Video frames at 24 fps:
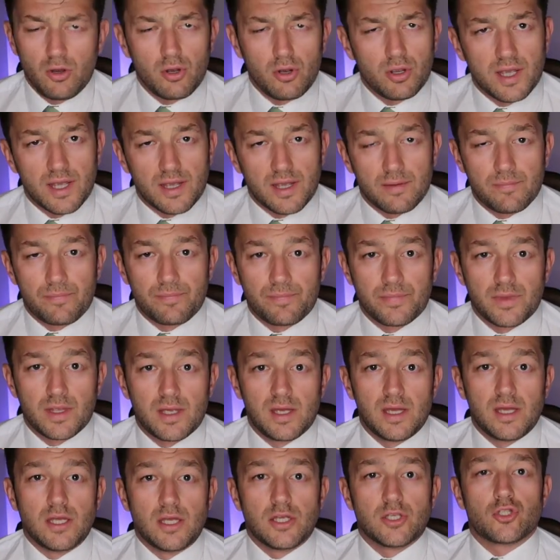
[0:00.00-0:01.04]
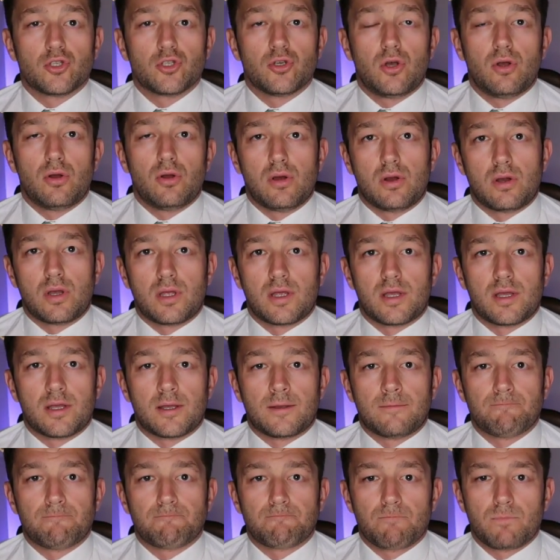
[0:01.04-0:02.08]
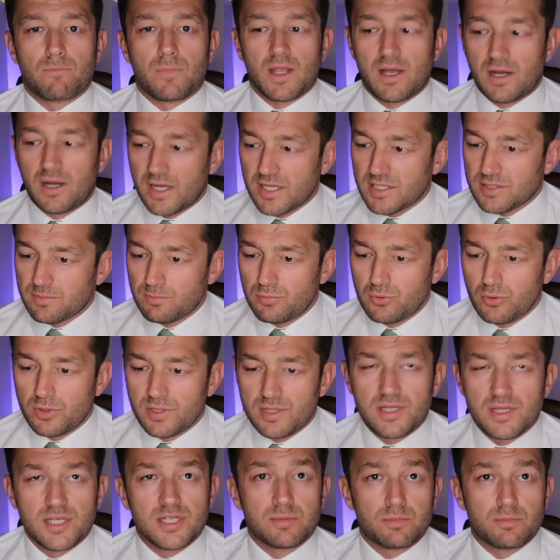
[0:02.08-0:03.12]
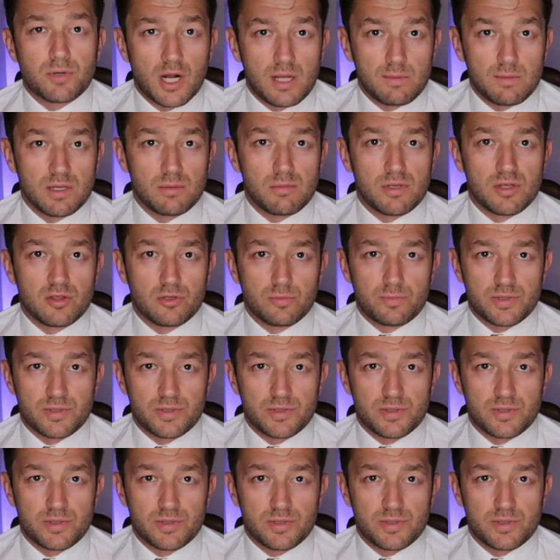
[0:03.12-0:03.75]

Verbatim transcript: Okay, so let's put this problem